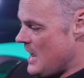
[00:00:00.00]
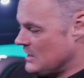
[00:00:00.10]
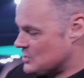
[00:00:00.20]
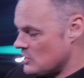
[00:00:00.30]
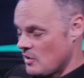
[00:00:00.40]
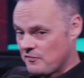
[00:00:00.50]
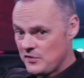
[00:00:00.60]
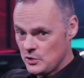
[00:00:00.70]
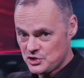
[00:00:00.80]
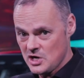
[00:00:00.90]
into the
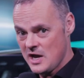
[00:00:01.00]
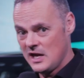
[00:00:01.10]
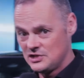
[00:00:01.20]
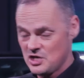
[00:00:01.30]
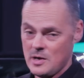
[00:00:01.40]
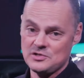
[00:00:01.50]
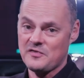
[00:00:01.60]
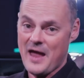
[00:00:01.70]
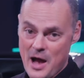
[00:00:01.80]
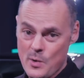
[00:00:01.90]
future in terms
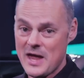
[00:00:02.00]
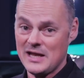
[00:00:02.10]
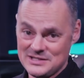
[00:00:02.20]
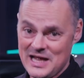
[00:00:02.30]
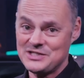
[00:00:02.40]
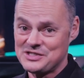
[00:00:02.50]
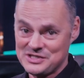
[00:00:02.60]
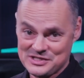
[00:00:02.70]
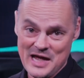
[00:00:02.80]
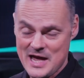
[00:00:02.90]
of how it intends to
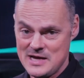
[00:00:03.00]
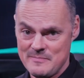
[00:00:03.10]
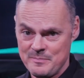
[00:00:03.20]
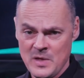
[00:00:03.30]
stay.